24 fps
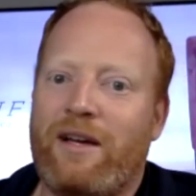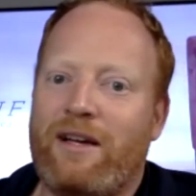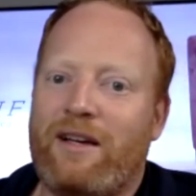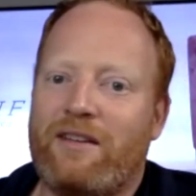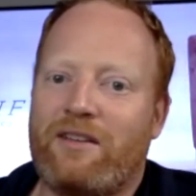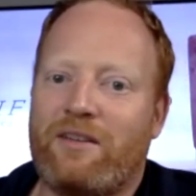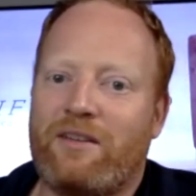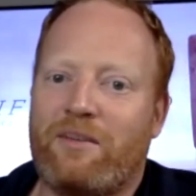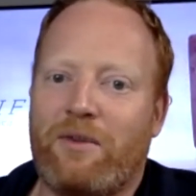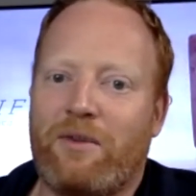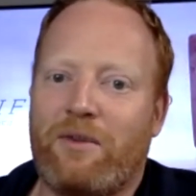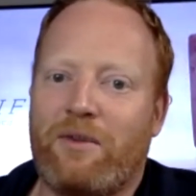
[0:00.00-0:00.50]

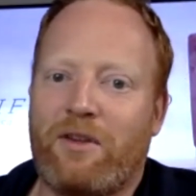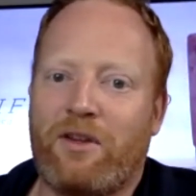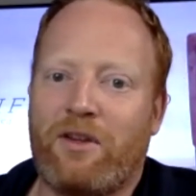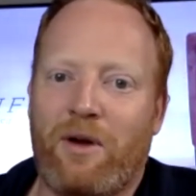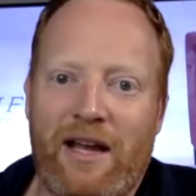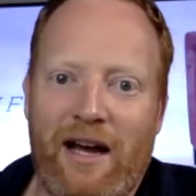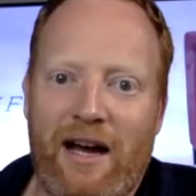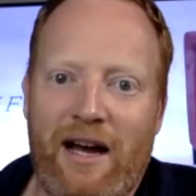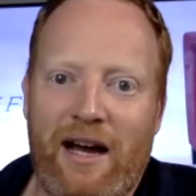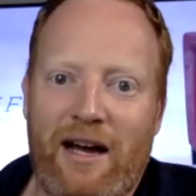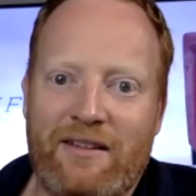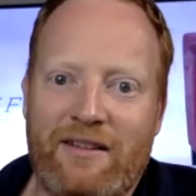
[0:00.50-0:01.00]
some of the
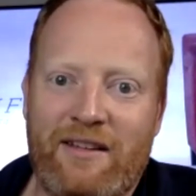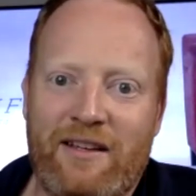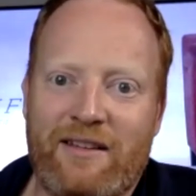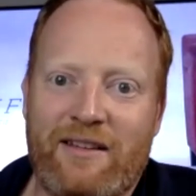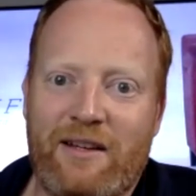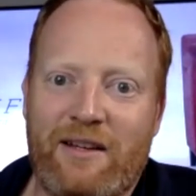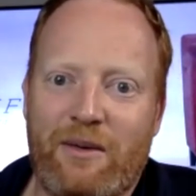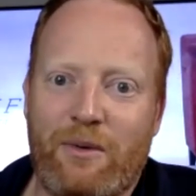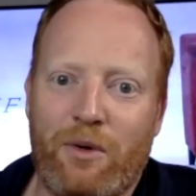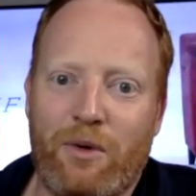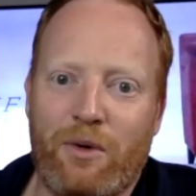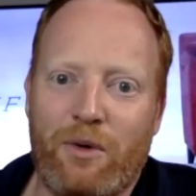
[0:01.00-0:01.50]
great content
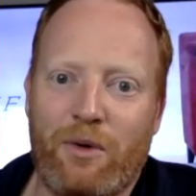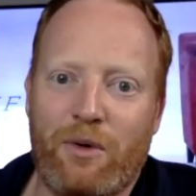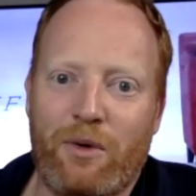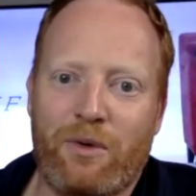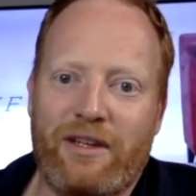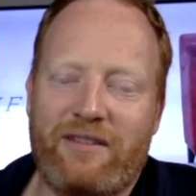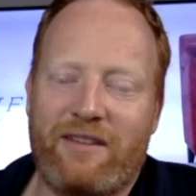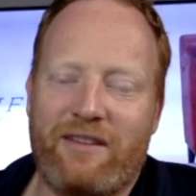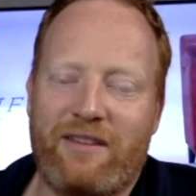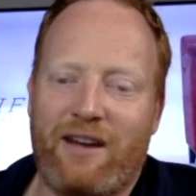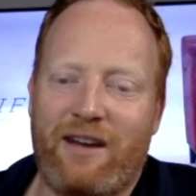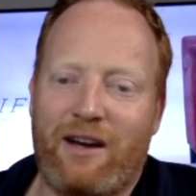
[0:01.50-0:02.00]
that we
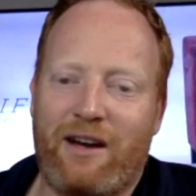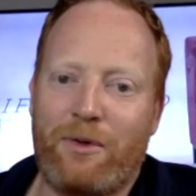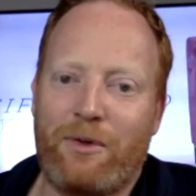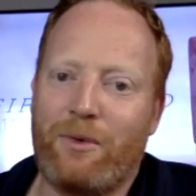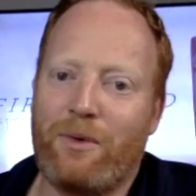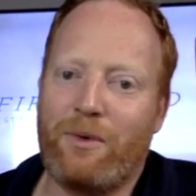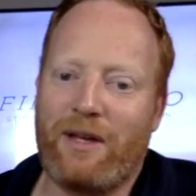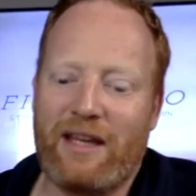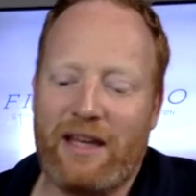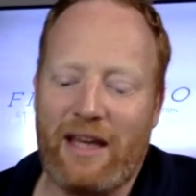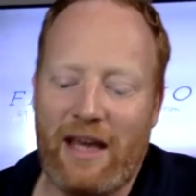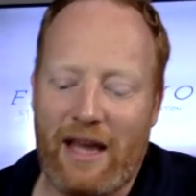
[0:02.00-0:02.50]
release to help
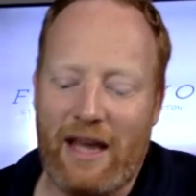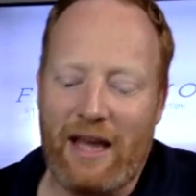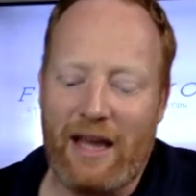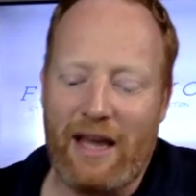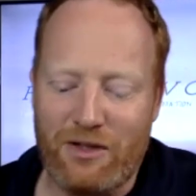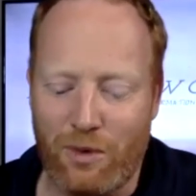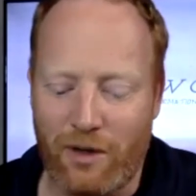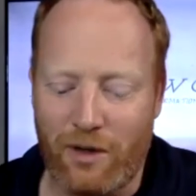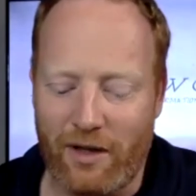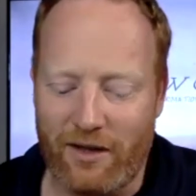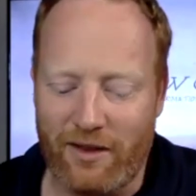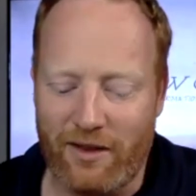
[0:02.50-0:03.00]
you
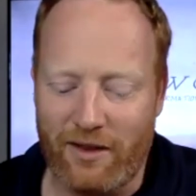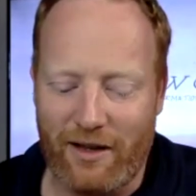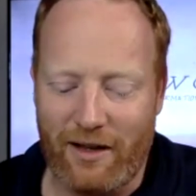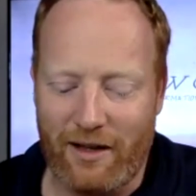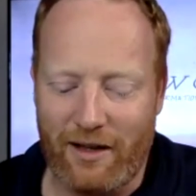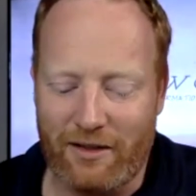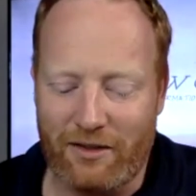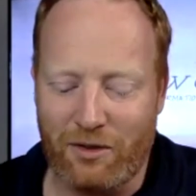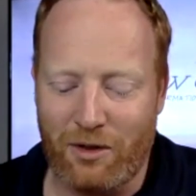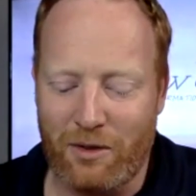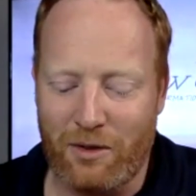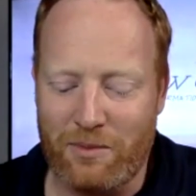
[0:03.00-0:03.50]
engage with
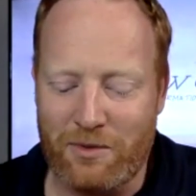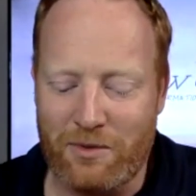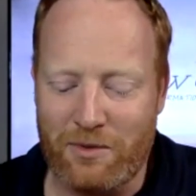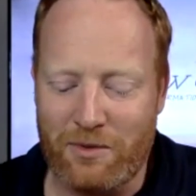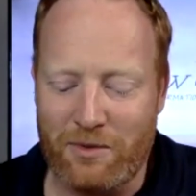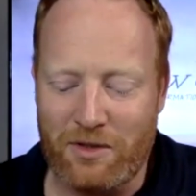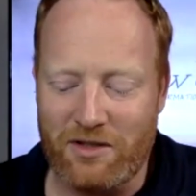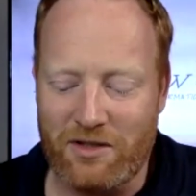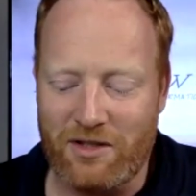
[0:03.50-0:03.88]
Scripture.